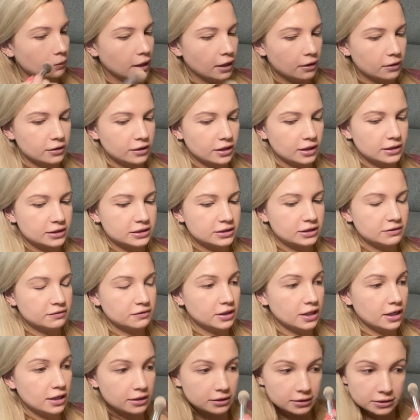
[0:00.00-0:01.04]
think
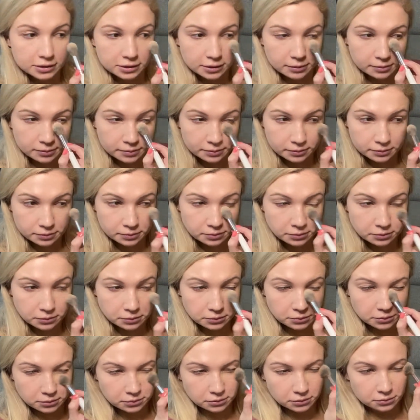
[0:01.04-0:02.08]
CVS.
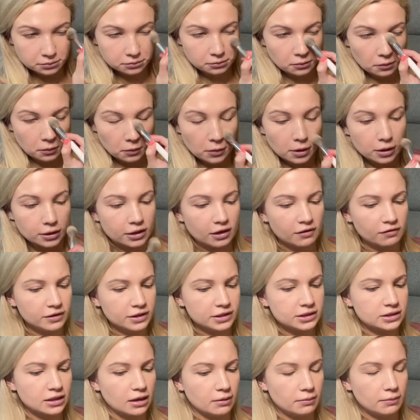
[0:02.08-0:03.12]
Definitely
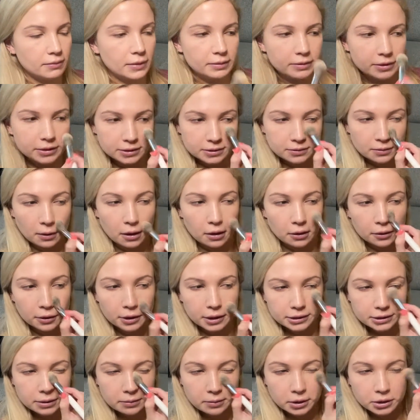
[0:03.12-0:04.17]
some, maybe it's Walgreens.
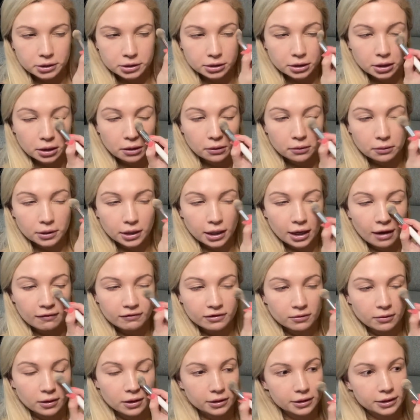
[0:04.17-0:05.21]
I'm not sure. I don't really have any
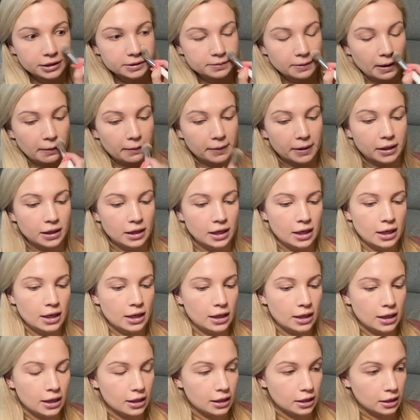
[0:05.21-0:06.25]
Walgreens by me.
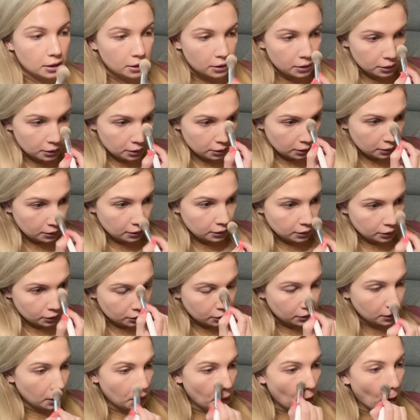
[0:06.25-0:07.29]

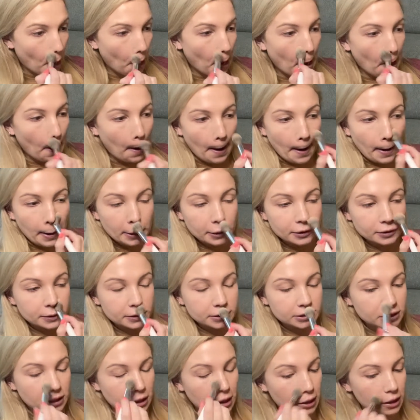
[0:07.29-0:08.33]
Literally in
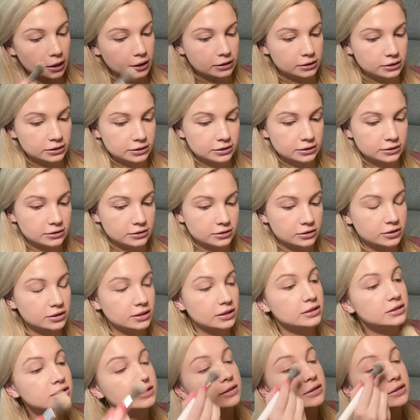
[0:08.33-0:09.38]
Georgia, it's just like
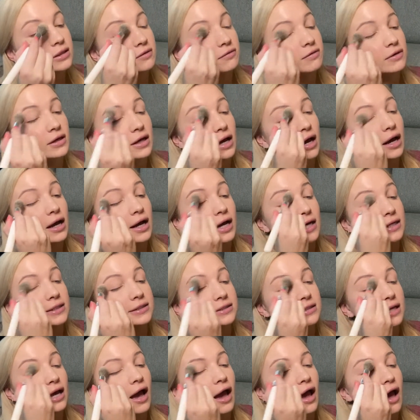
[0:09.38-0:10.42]
CVS
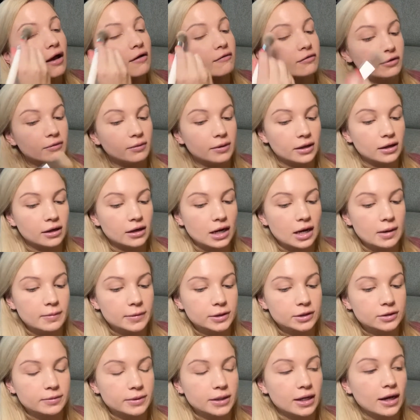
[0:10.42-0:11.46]
everywhere. And I'm gonna
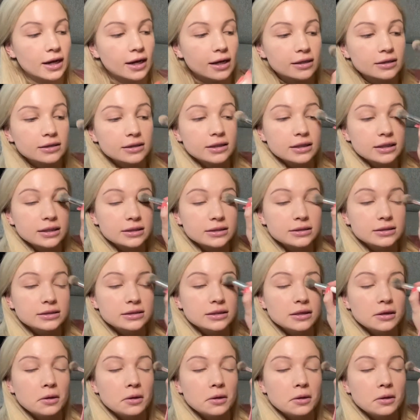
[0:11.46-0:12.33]
do my eyelids.